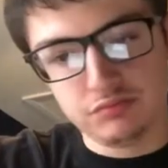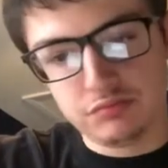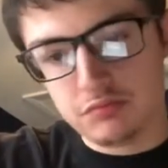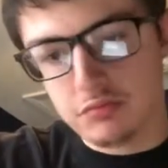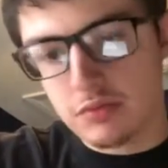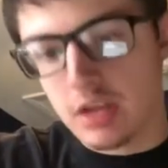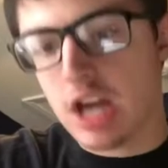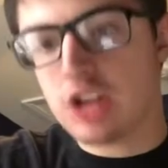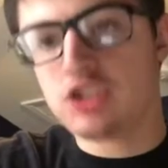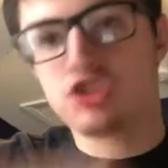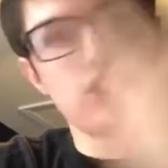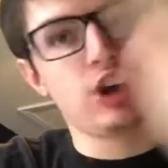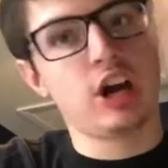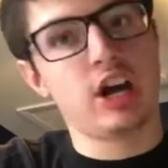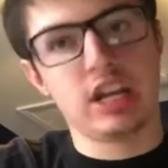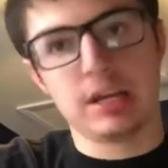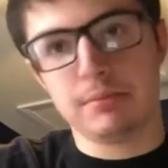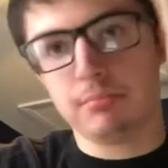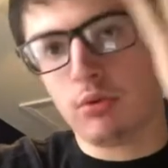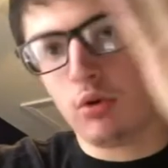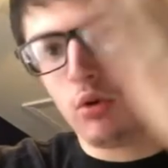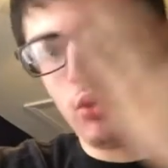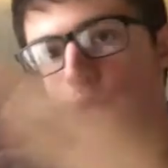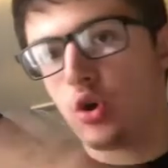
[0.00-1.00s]
a Johnny
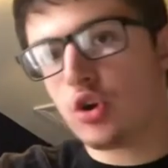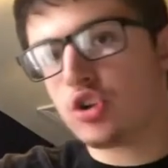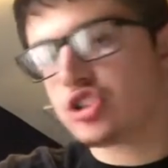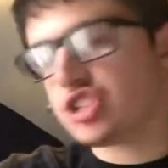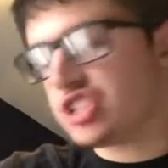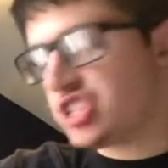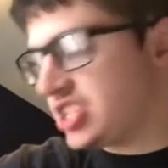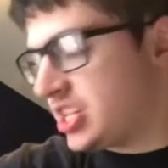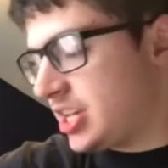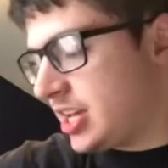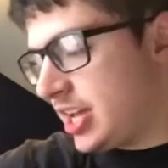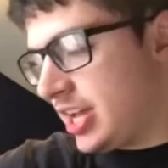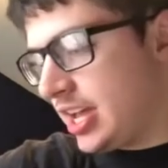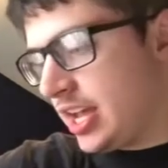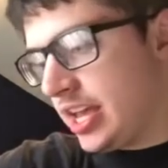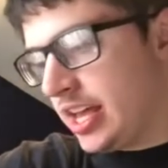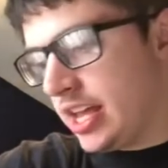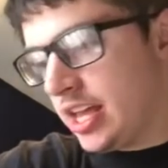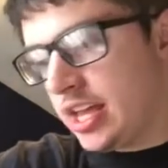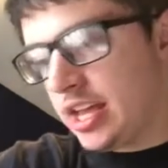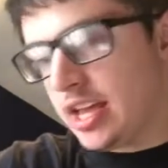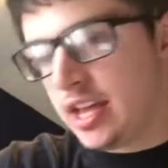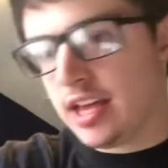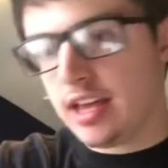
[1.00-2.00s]

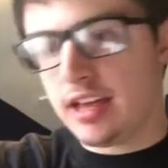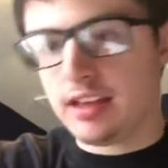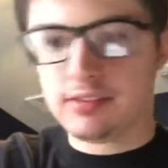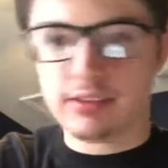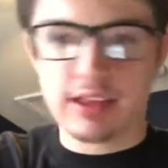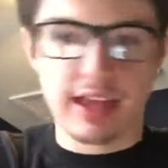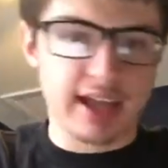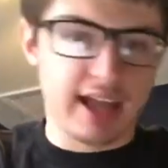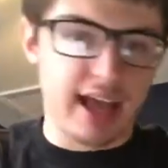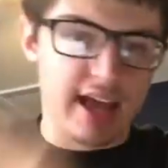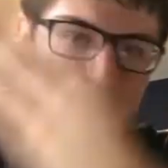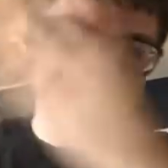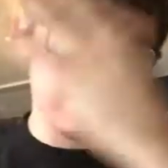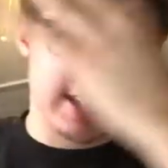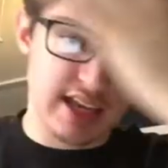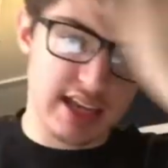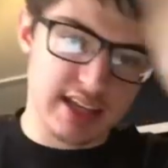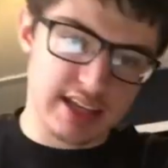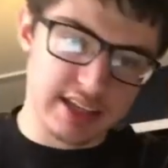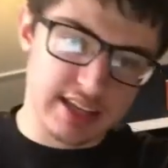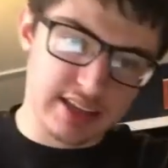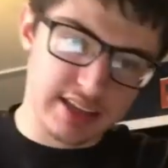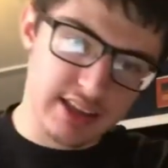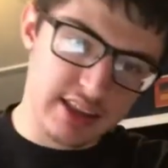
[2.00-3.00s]
Morrison. Like I
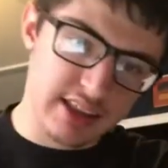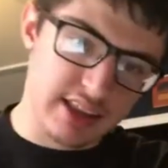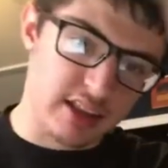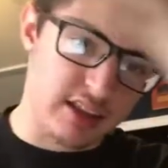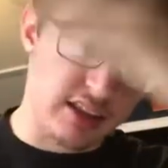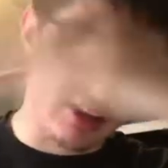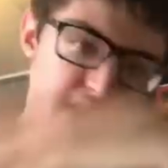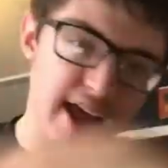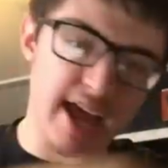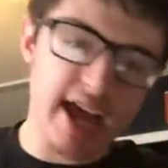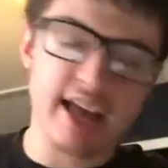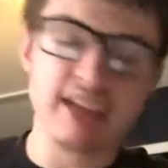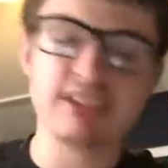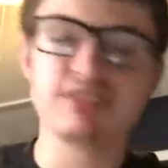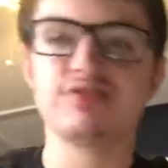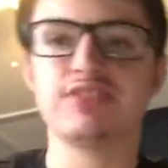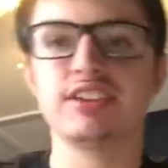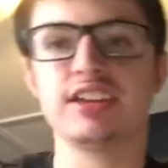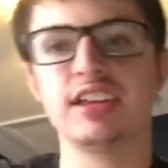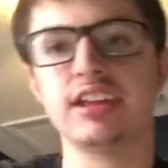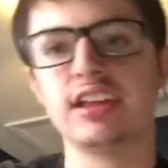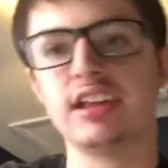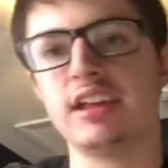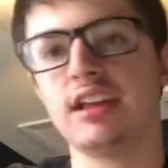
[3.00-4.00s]
said in the last
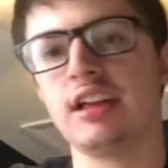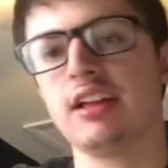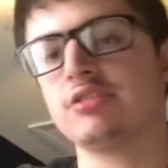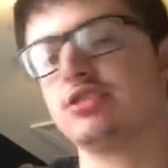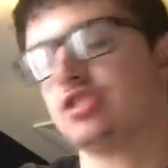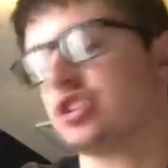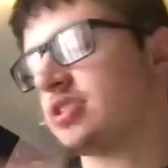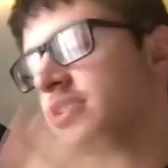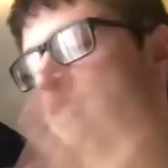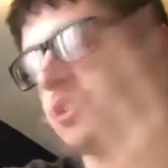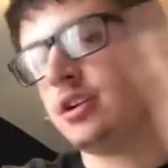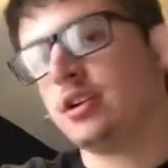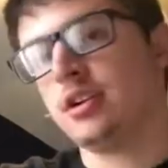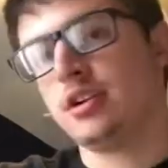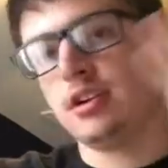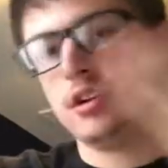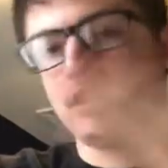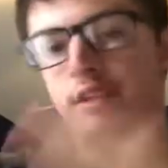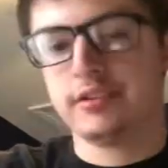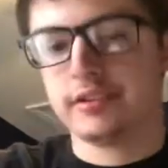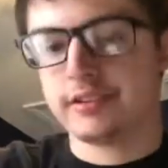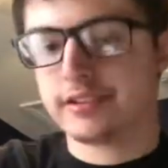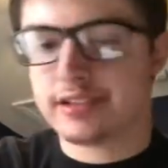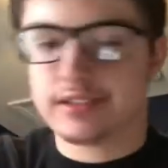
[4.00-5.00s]
video, just
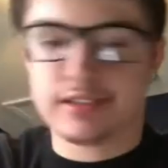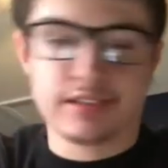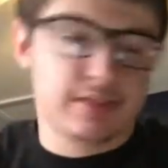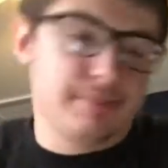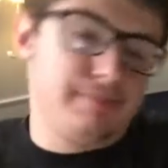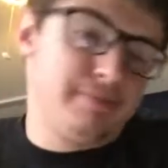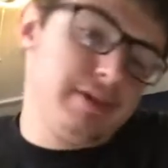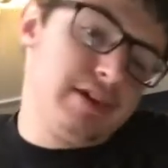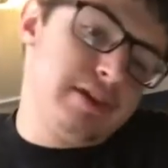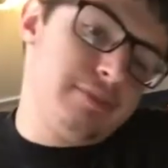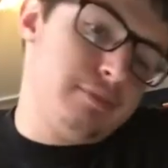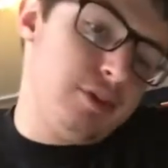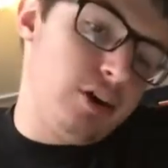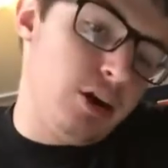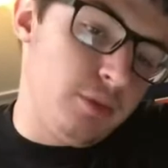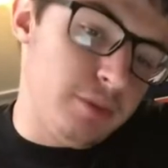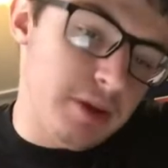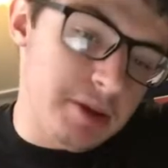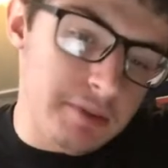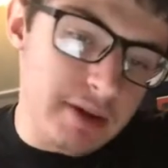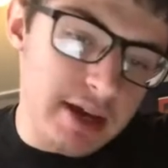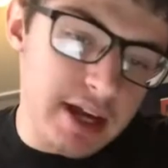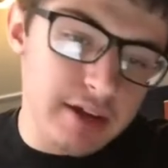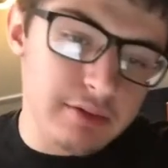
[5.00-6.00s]
just it's a big
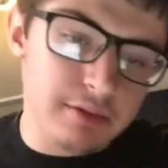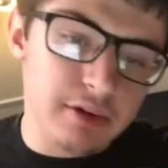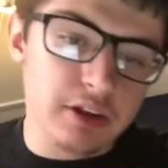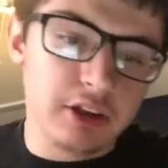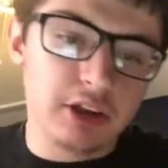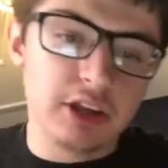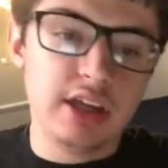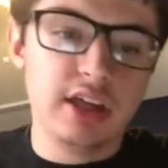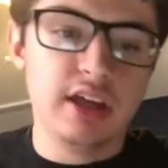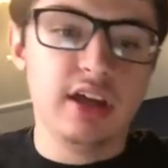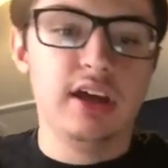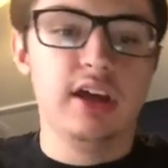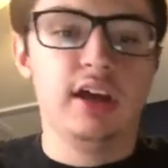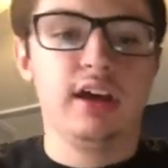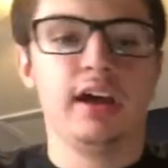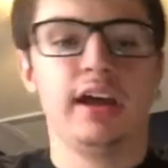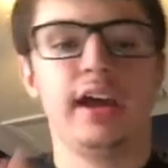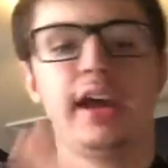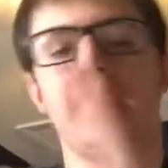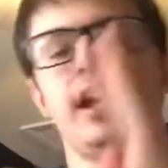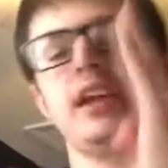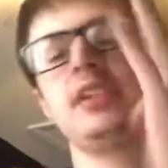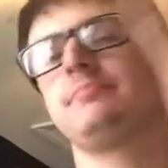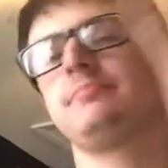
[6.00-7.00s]
moment, man, really. And